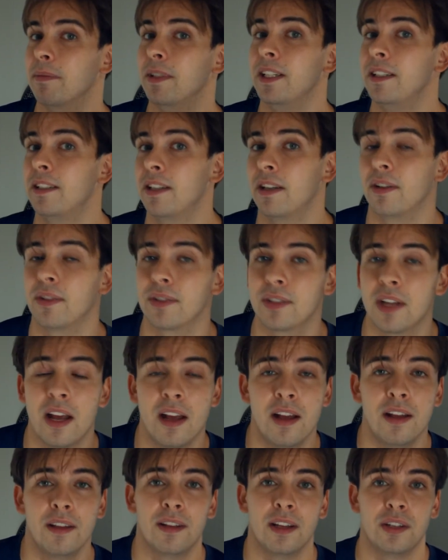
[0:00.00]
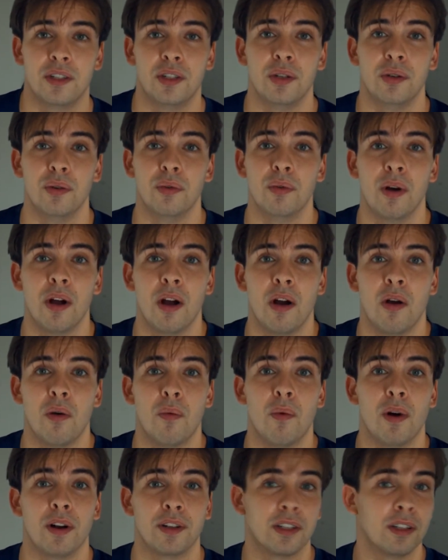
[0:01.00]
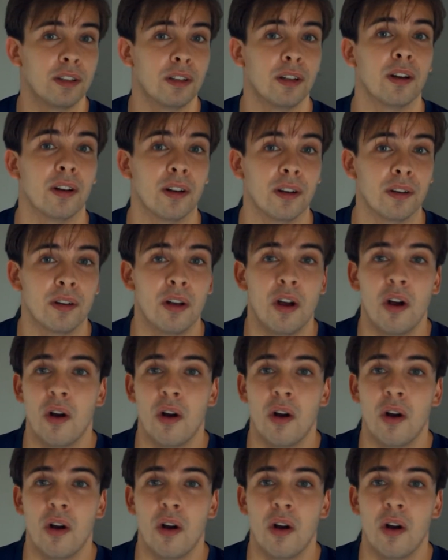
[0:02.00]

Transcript: details that you want to learn,